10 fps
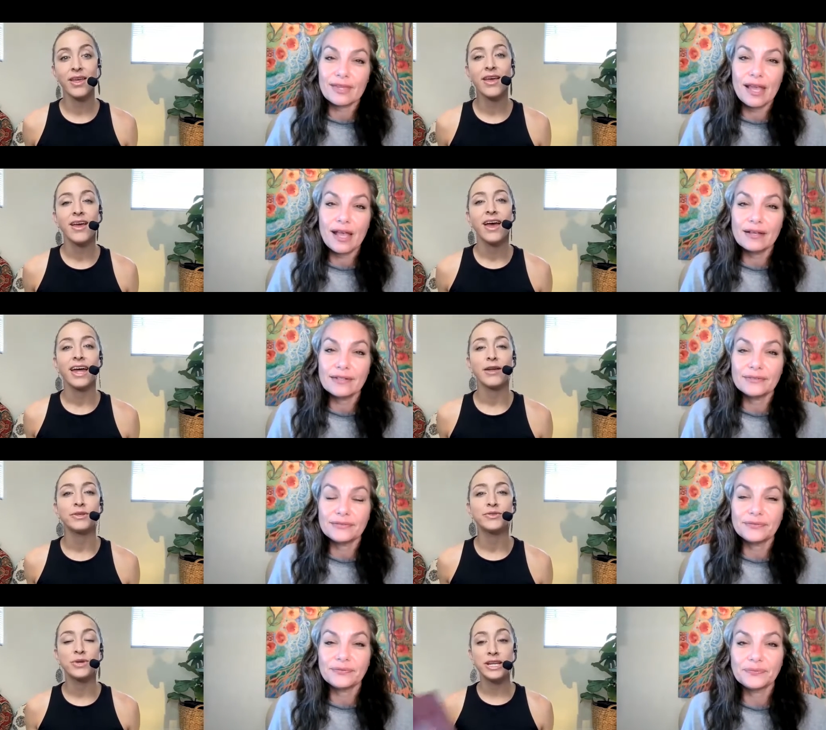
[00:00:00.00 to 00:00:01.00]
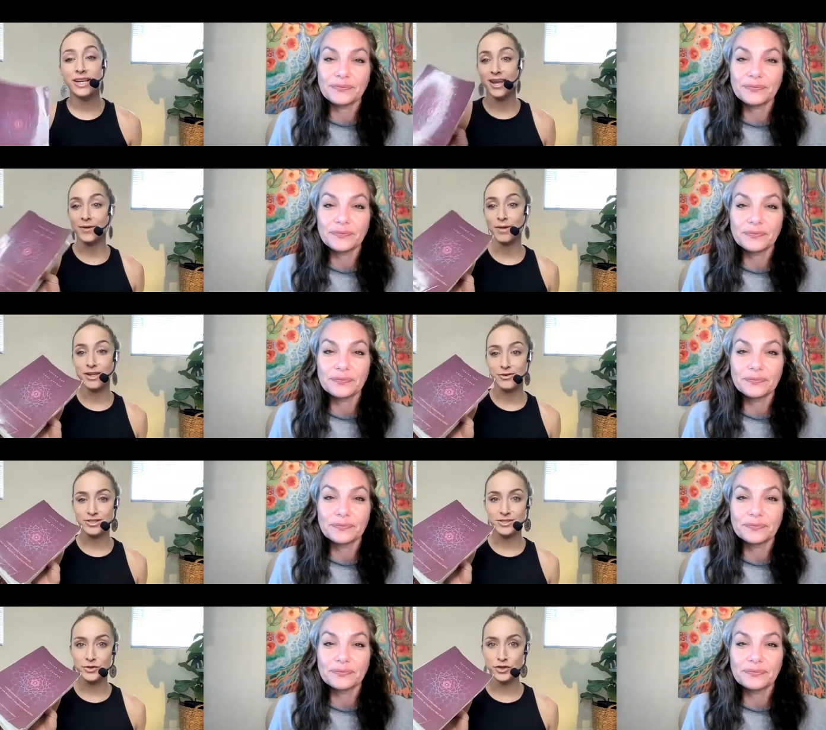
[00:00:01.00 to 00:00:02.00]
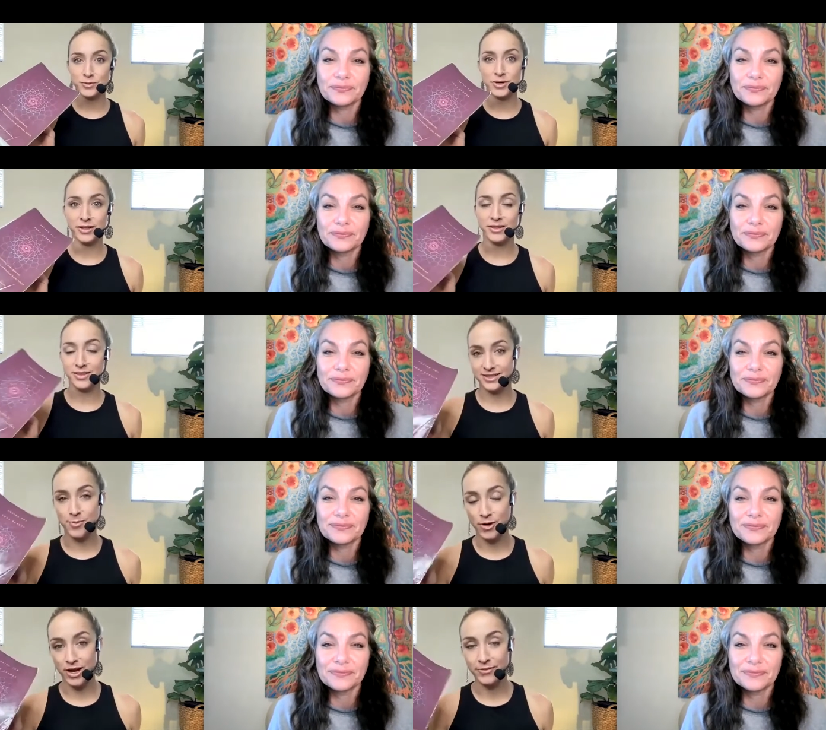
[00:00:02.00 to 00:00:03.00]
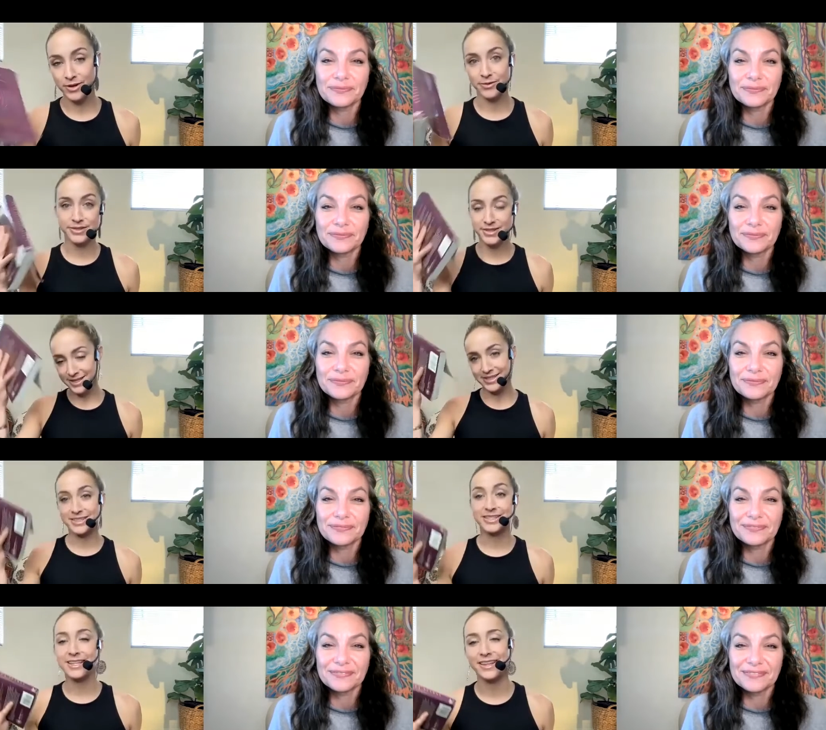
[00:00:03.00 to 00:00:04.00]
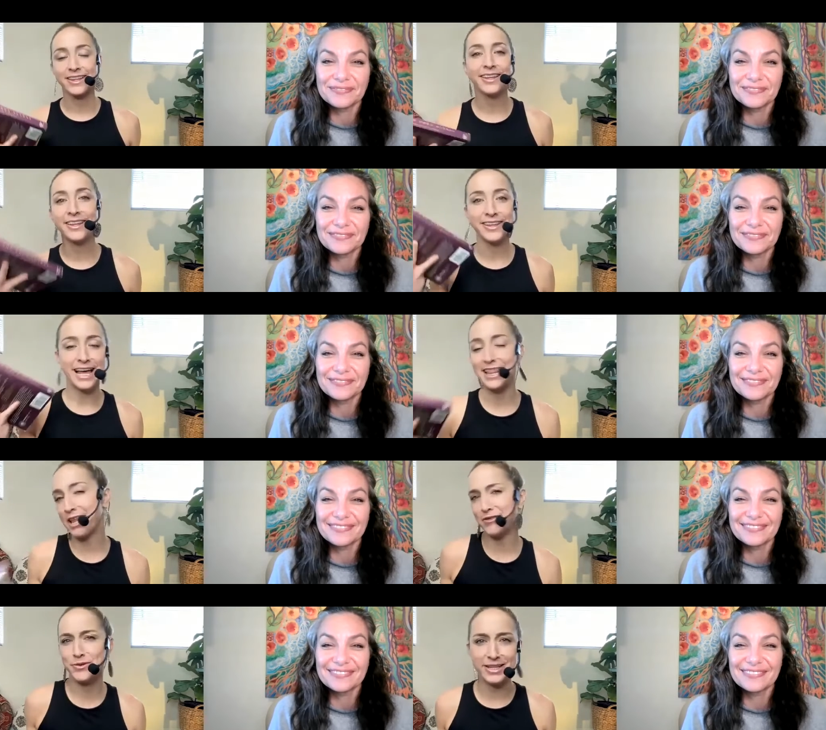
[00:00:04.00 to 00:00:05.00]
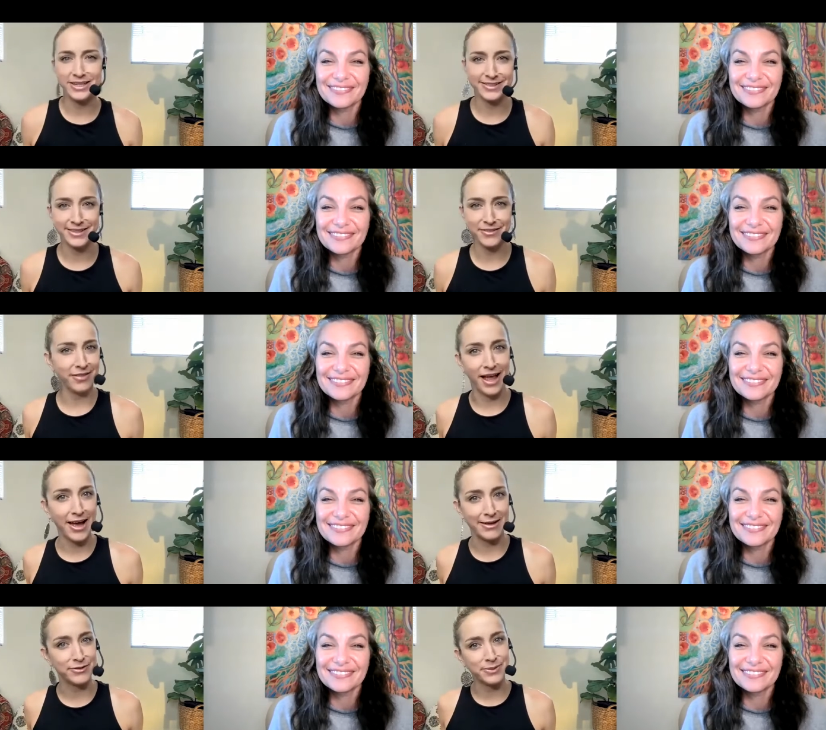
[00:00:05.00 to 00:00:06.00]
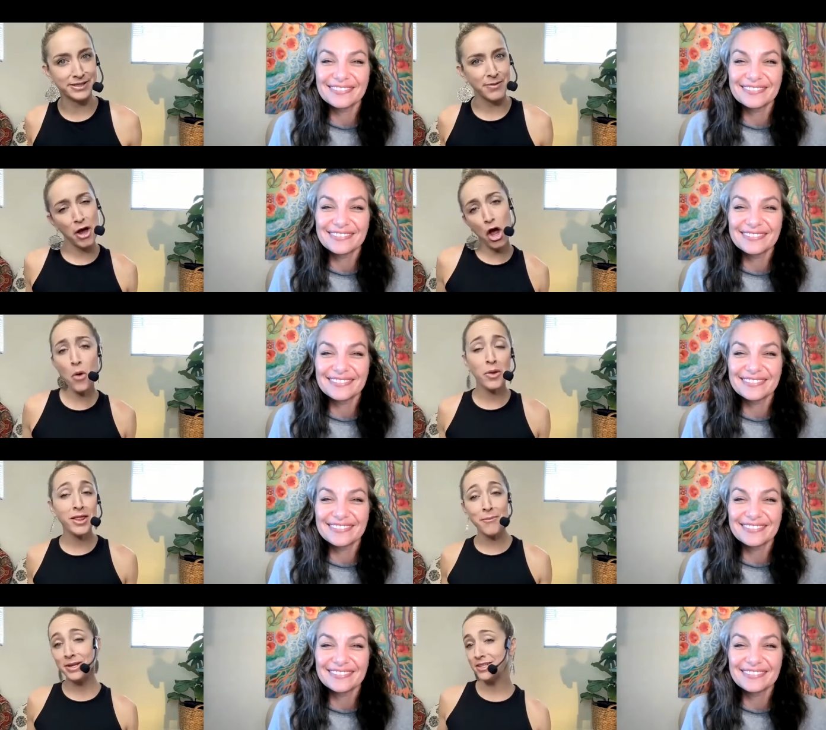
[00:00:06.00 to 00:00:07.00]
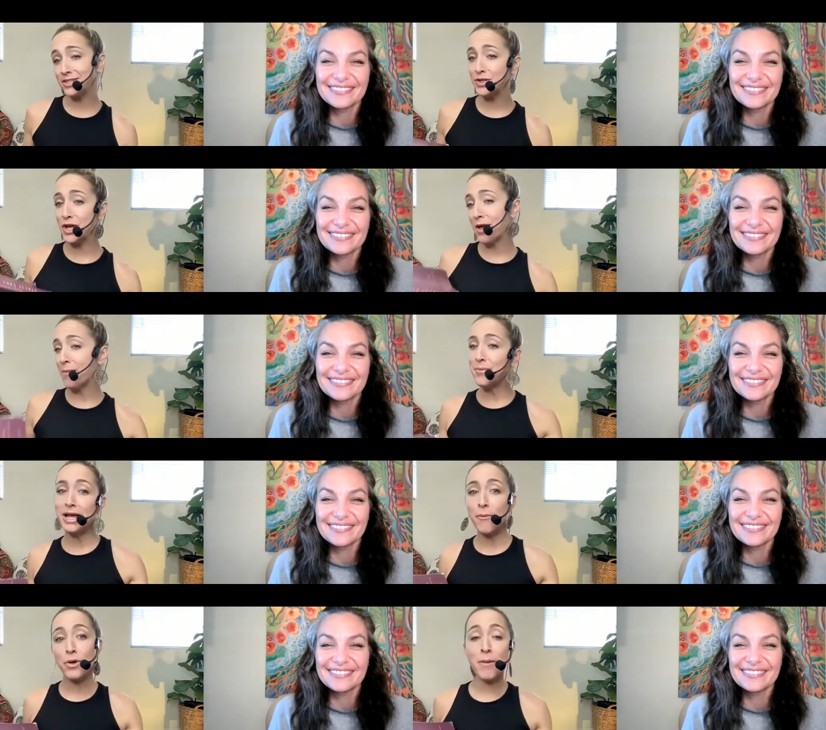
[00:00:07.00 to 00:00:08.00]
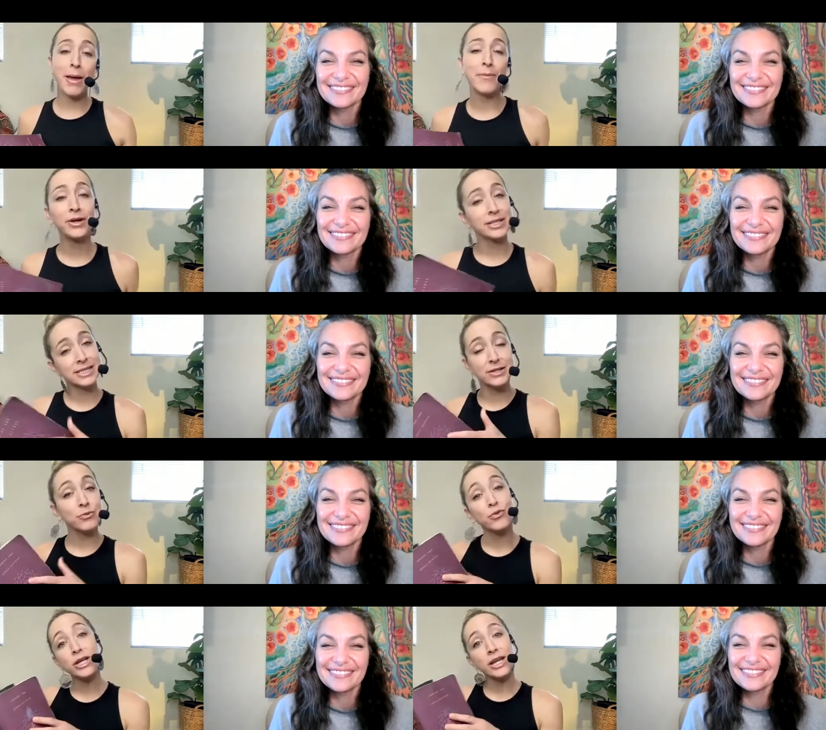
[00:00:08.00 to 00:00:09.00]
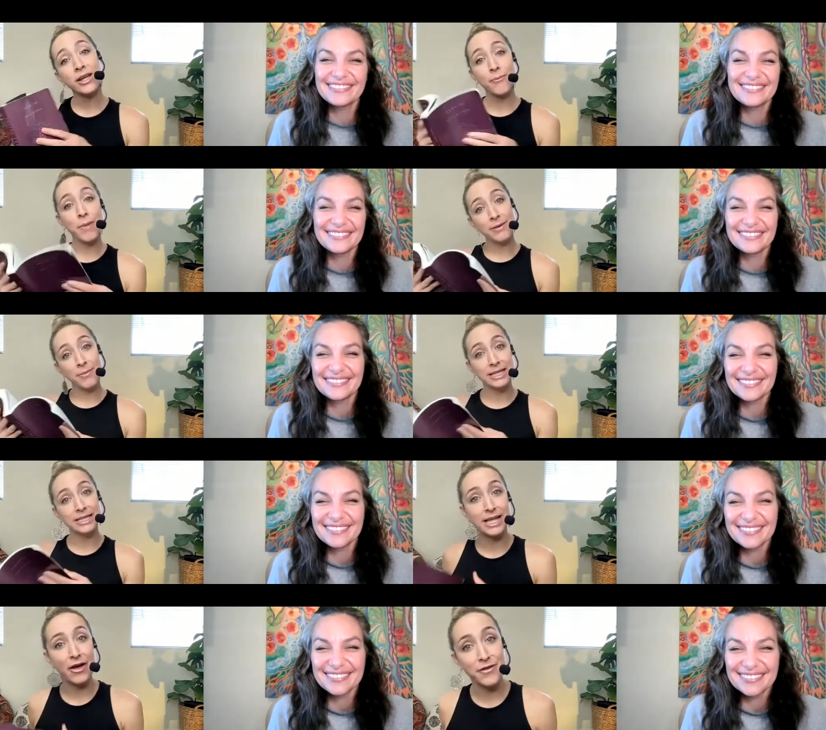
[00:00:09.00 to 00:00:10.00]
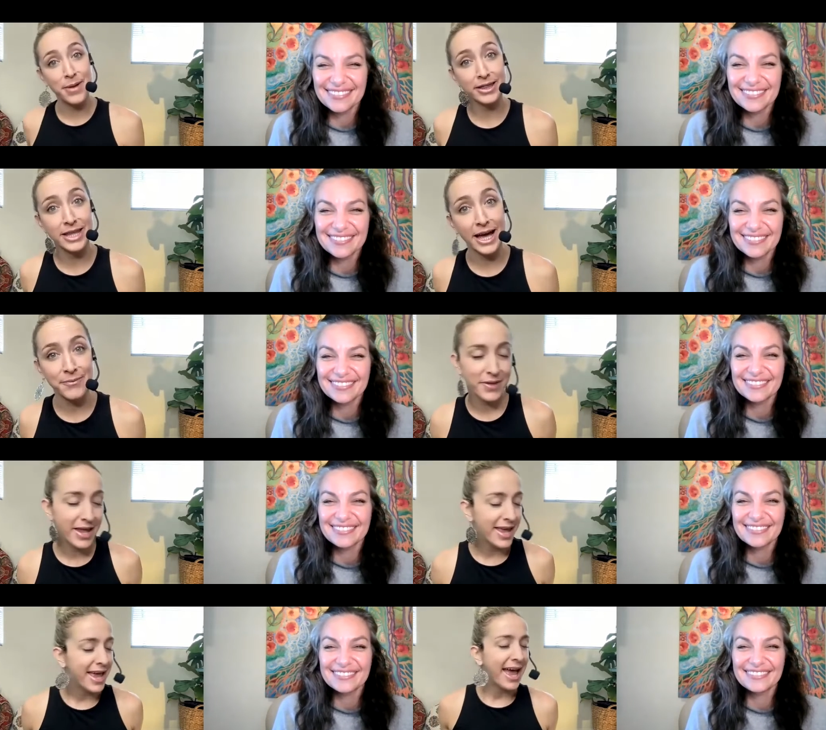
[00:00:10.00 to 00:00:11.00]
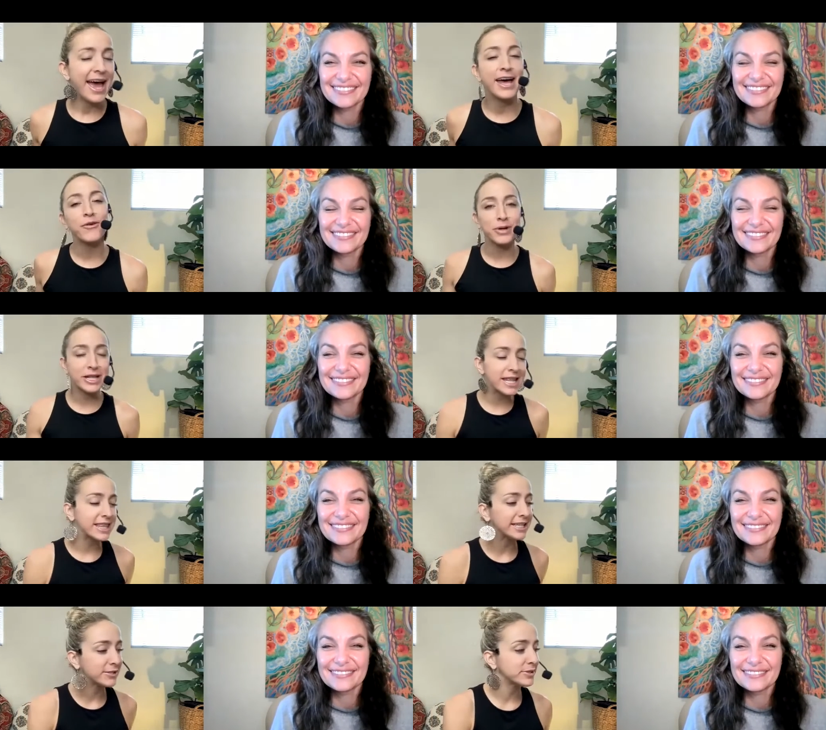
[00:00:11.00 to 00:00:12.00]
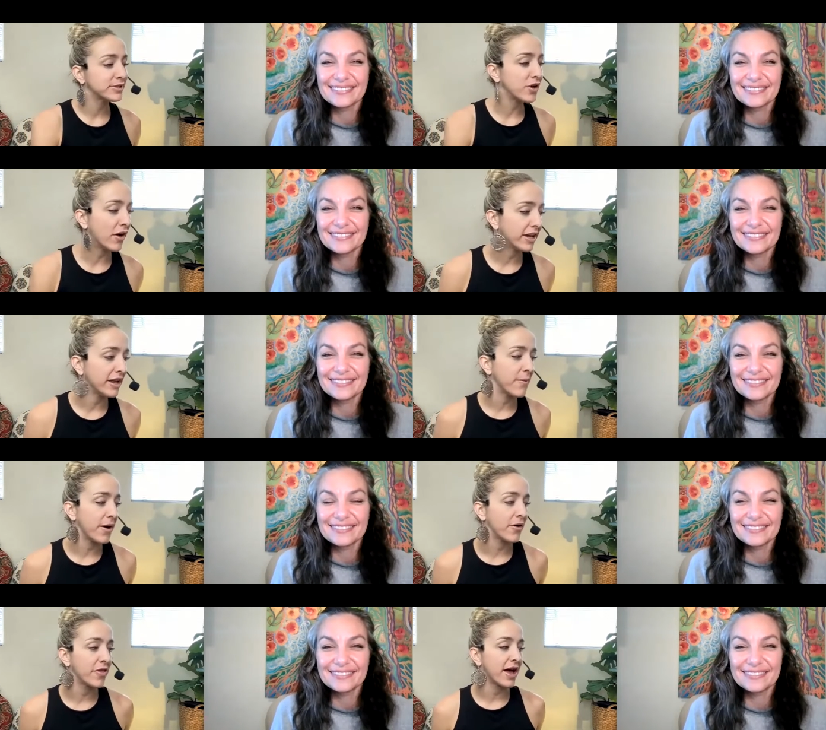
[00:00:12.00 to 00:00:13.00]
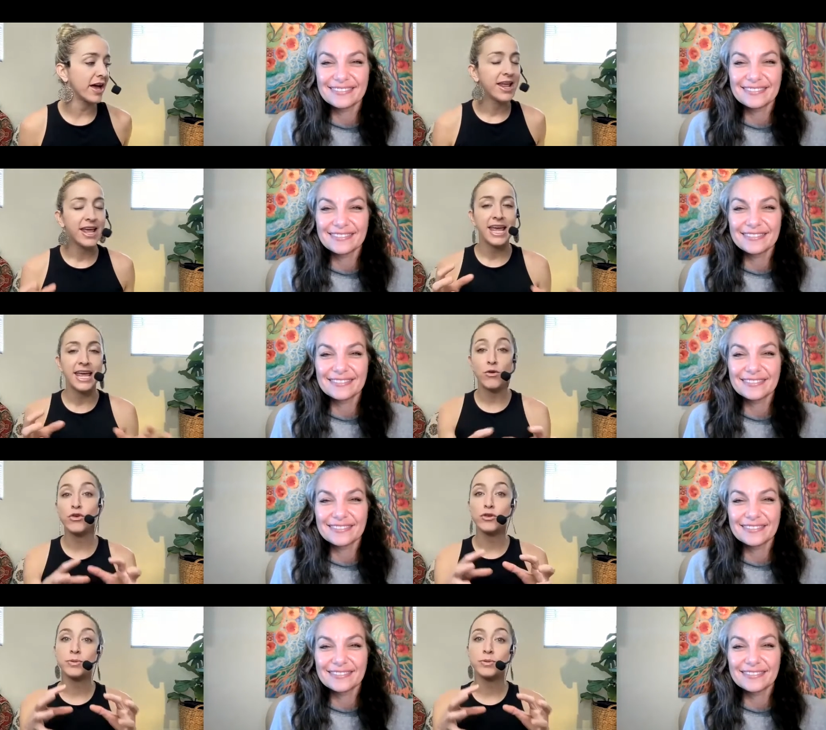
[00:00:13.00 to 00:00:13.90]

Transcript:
Speaker 1: Yeah. And I was reading in my Yoga Sutras book this morning when I was just I love doing these lives because I'm like, oh, well, let me just pick up one of my books and remind myself about that. And one of the things it was talking about that in order